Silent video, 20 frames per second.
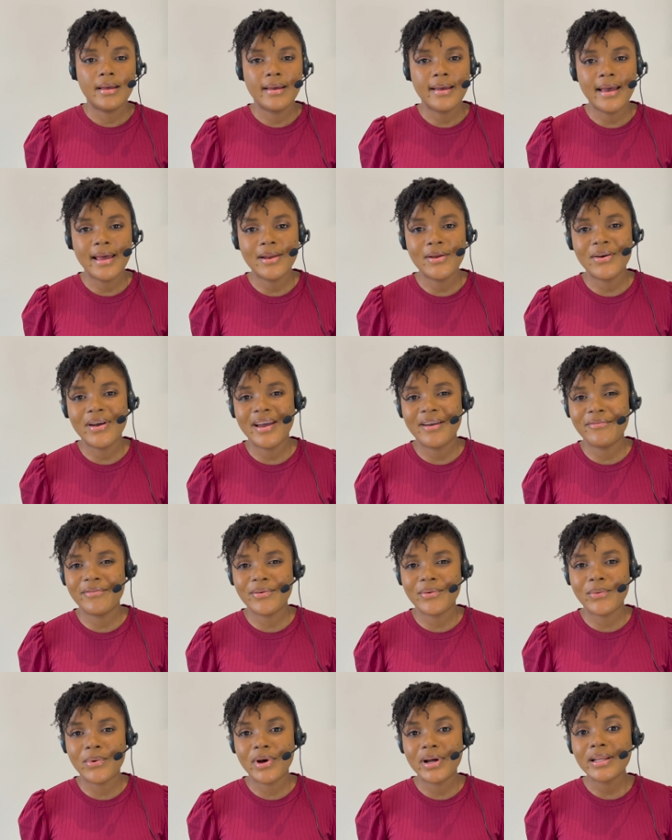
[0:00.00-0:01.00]
Hello
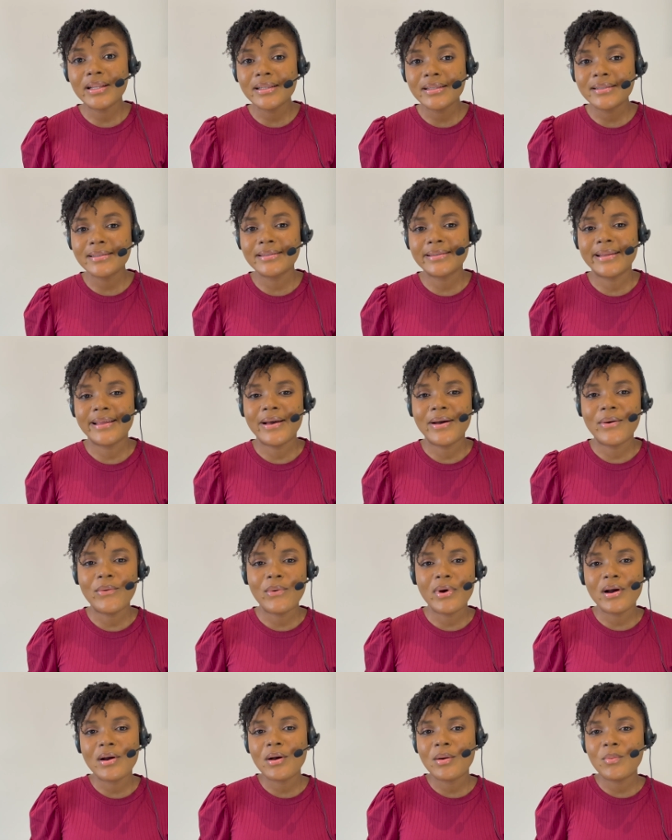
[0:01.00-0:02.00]
everyone,
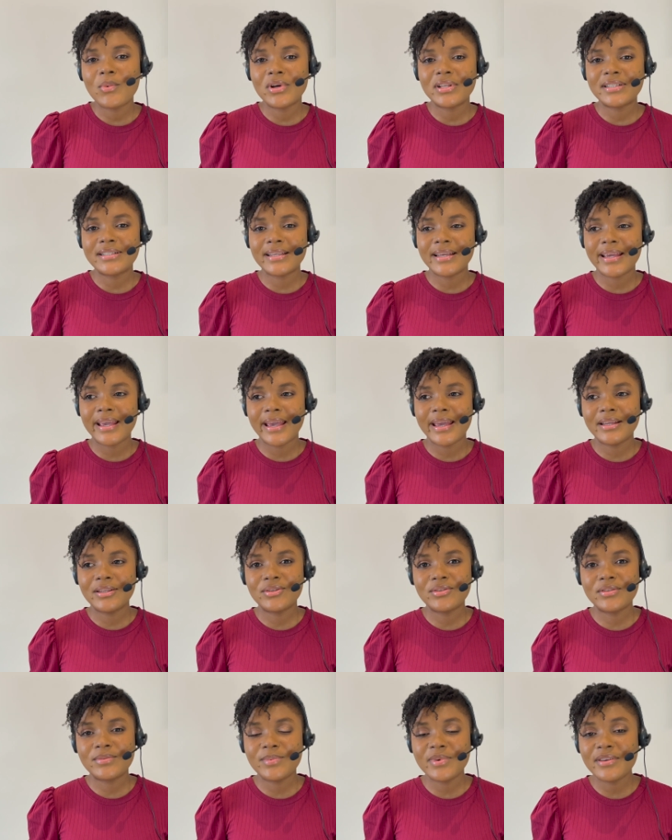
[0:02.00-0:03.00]
welcome once again
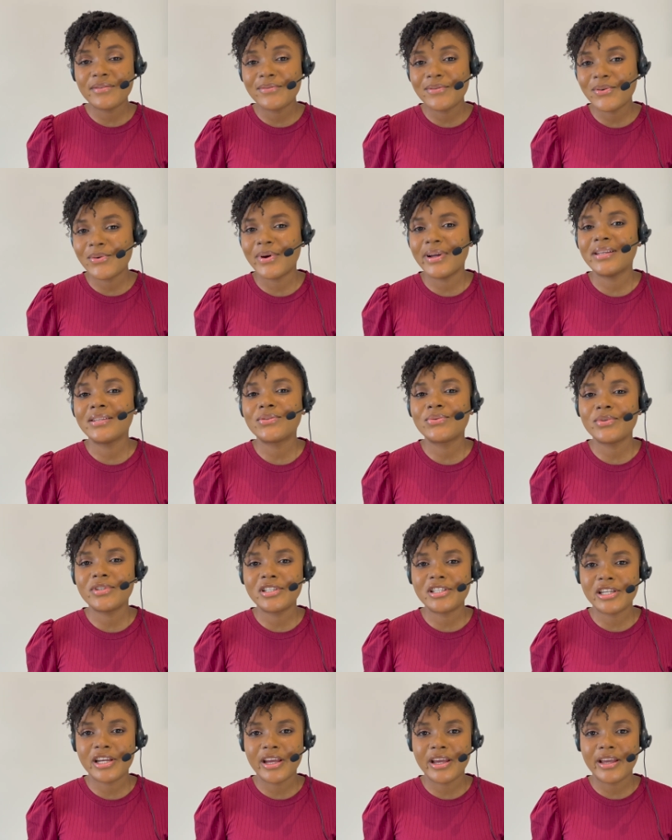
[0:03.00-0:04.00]
to Speak Fluent with
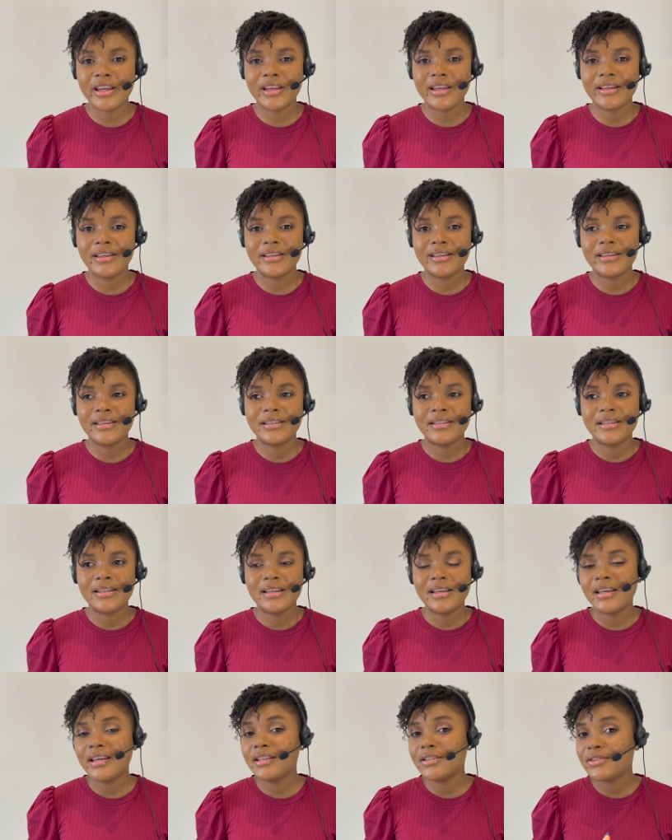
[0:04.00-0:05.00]
Jay.
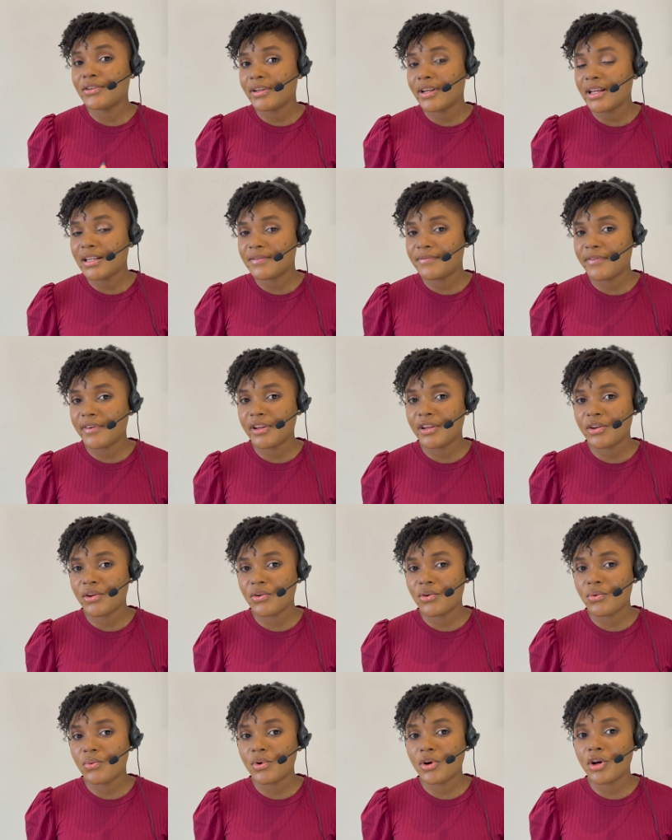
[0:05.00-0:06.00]
In today's
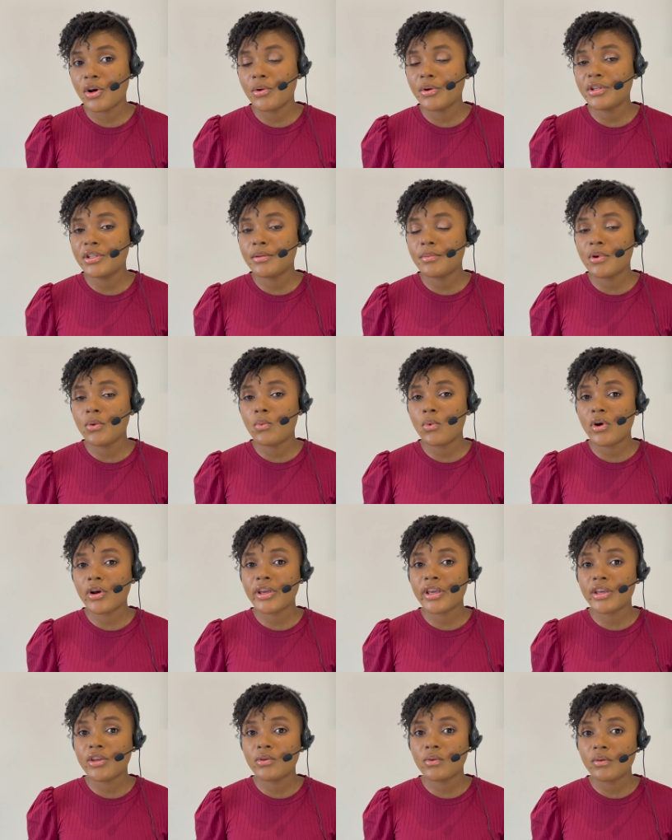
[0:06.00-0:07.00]
video, we're going to be
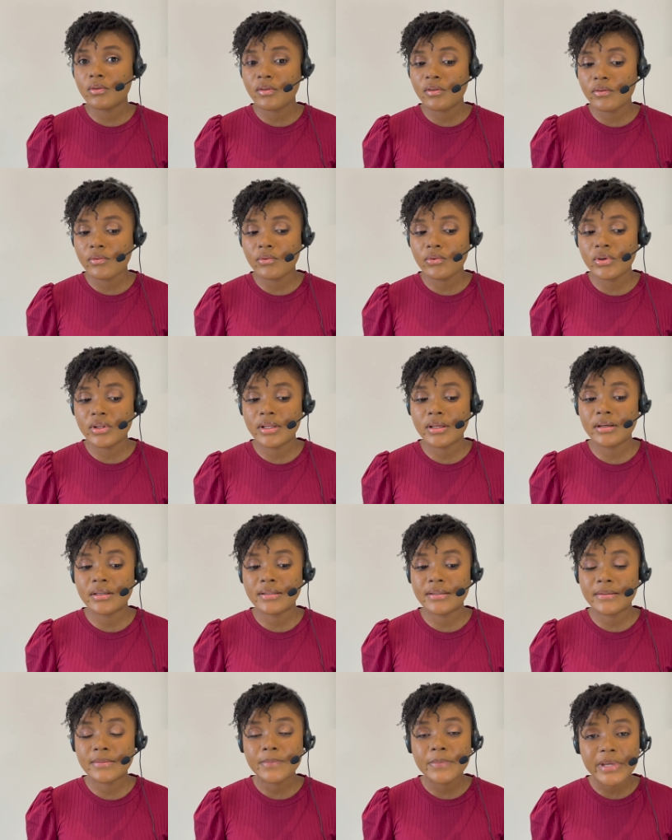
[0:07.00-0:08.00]
walking you through the
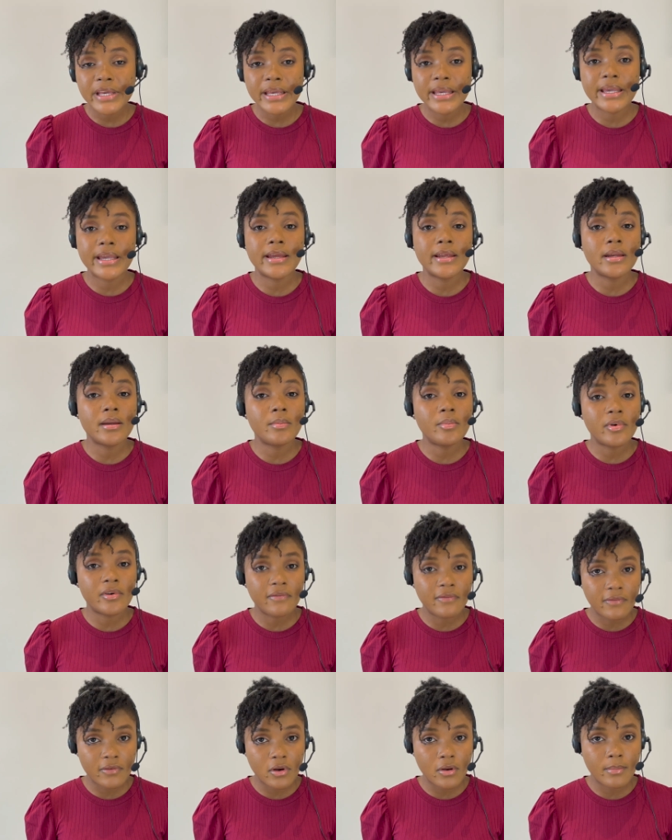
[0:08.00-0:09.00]
speaking
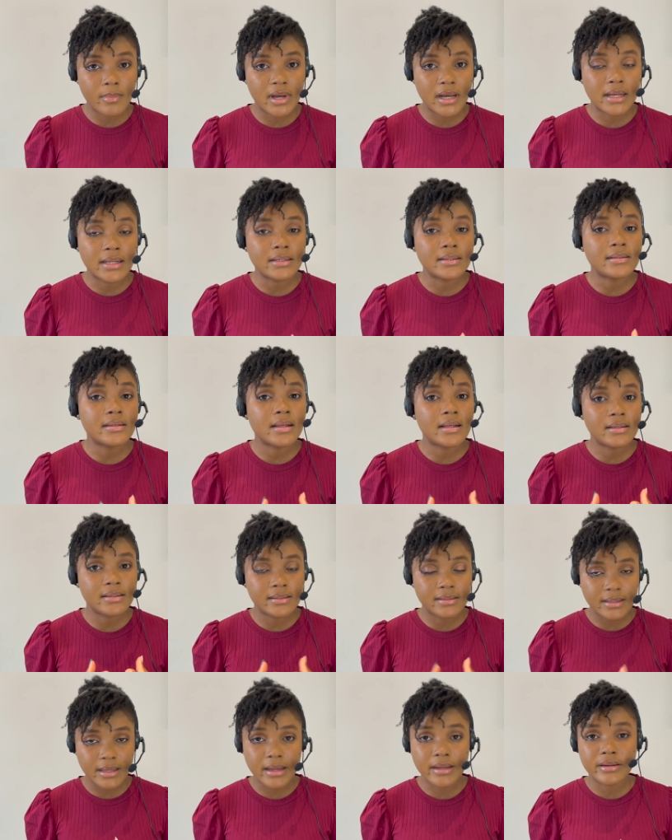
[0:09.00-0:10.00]
performance
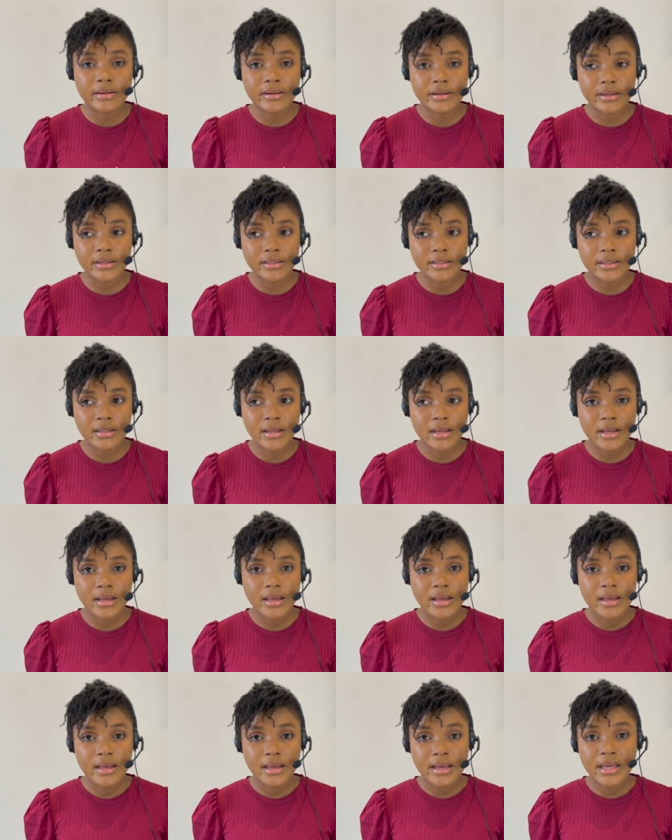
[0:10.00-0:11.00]
standard.
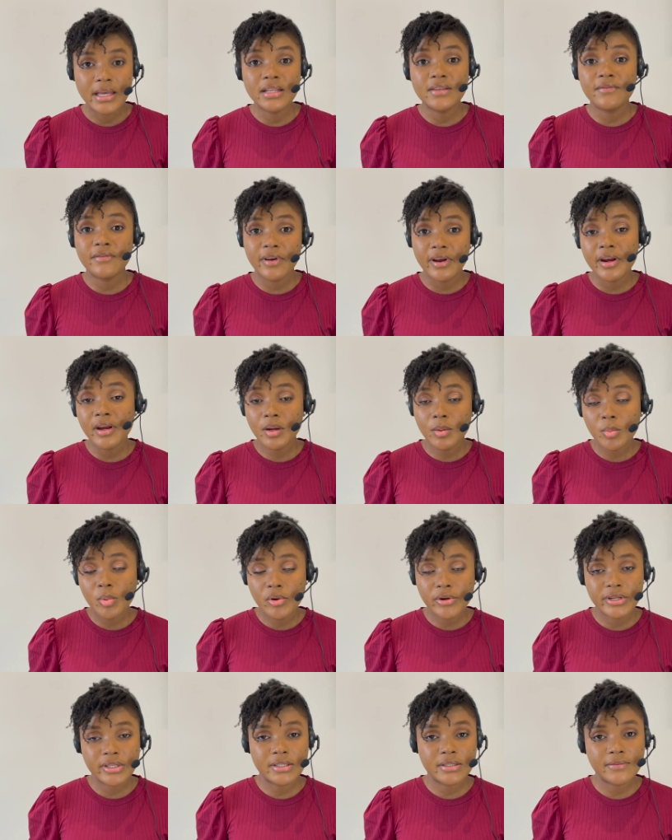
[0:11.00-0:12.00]
It's very
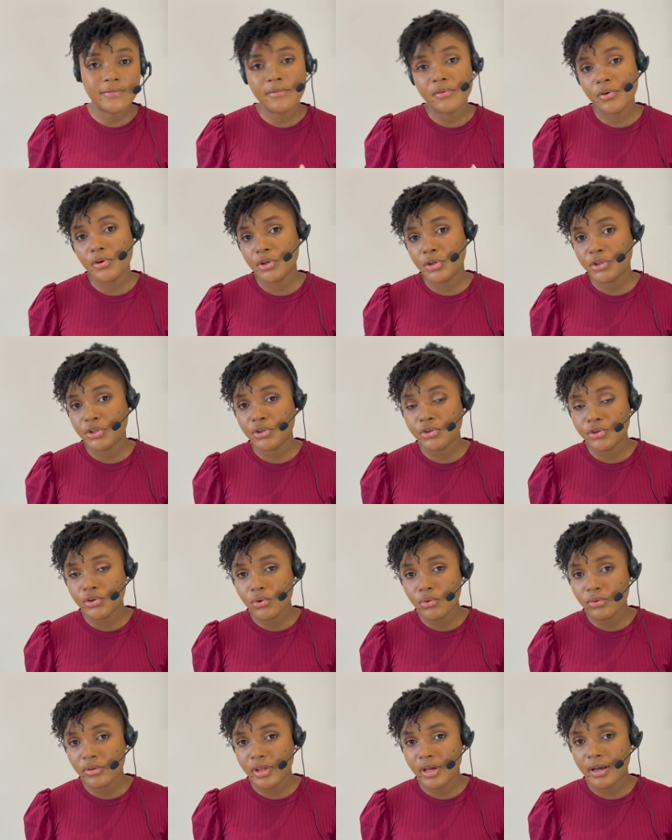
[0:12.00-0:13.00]
important for you to
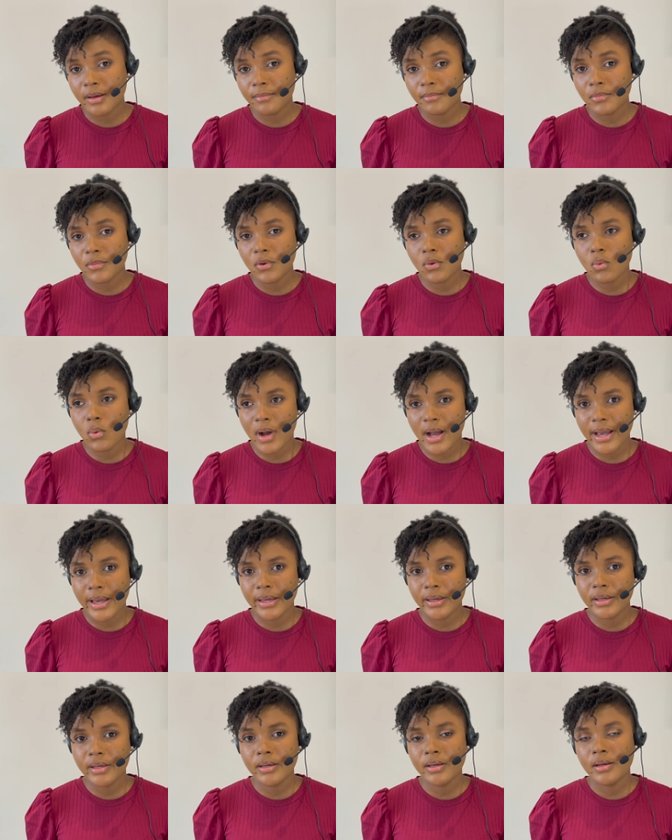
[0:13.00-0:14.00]
know them.
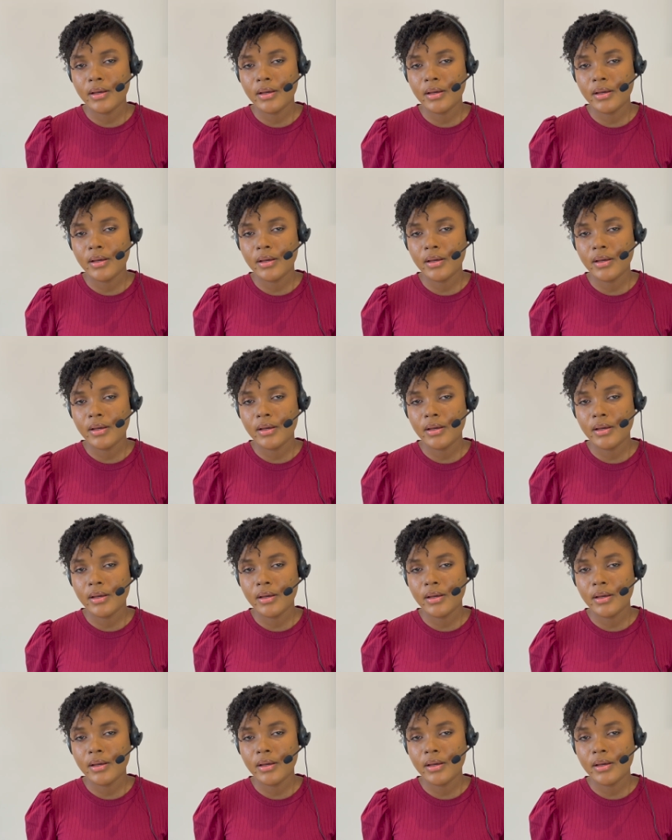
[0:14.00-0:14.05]
Why?